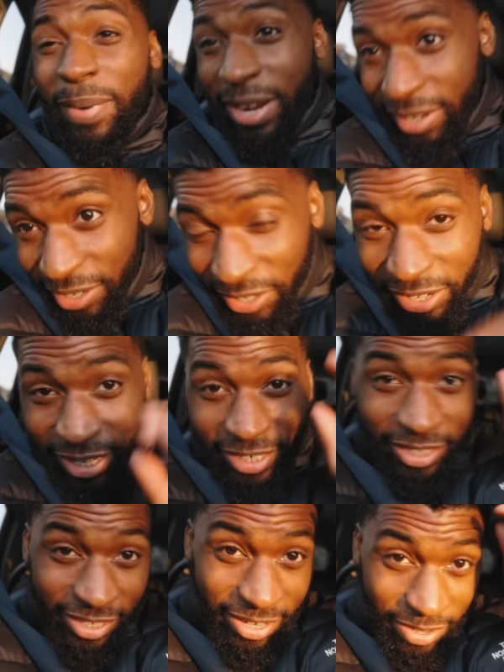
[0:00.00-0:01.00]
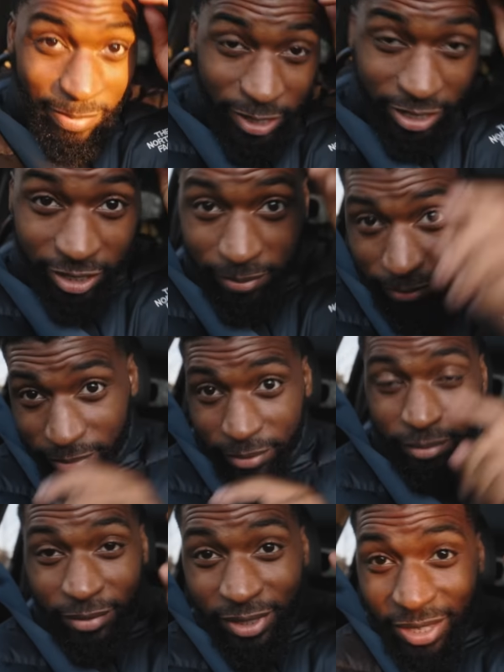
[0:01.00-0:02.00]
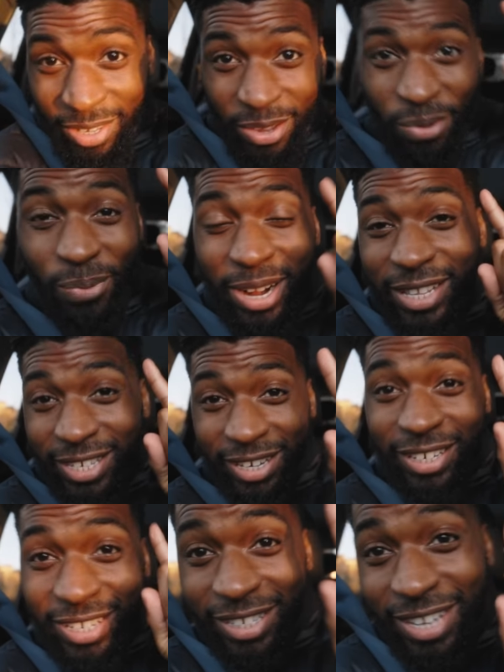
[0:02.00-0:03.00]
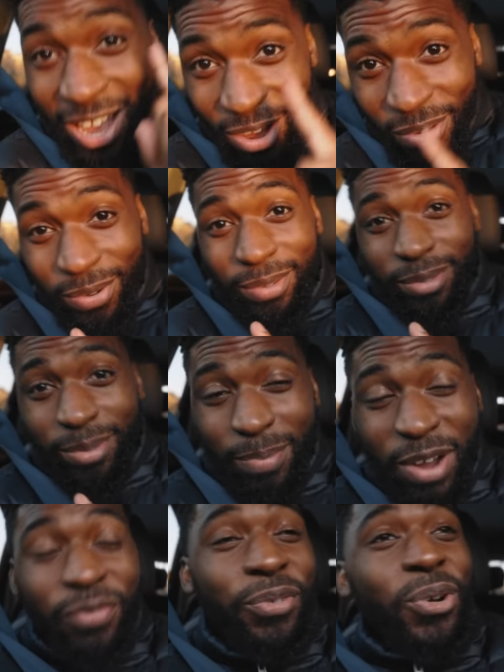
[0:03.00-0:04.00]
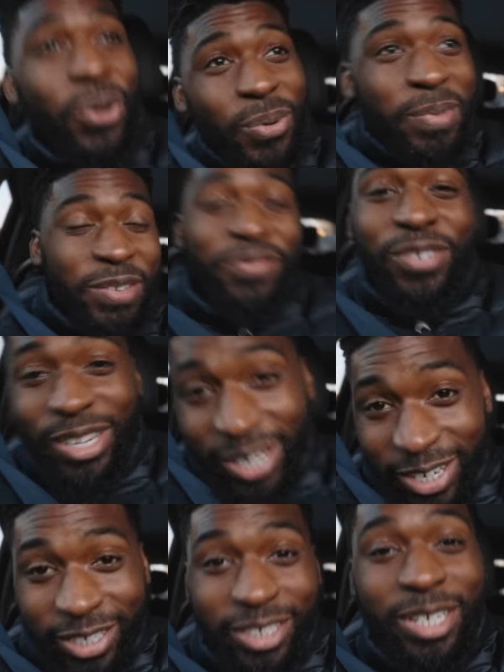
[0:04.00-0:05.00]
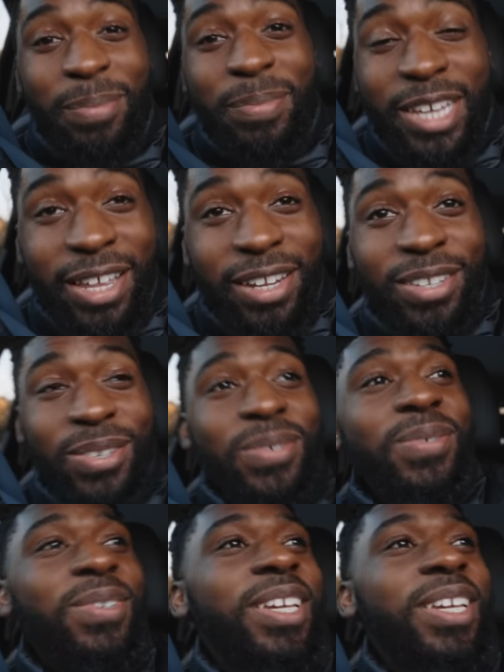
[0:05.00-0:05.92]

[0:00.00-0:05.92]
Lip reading: probably look crazy as hell, but look, when I take these out, my fro gonna be flourishing, I'm telling you.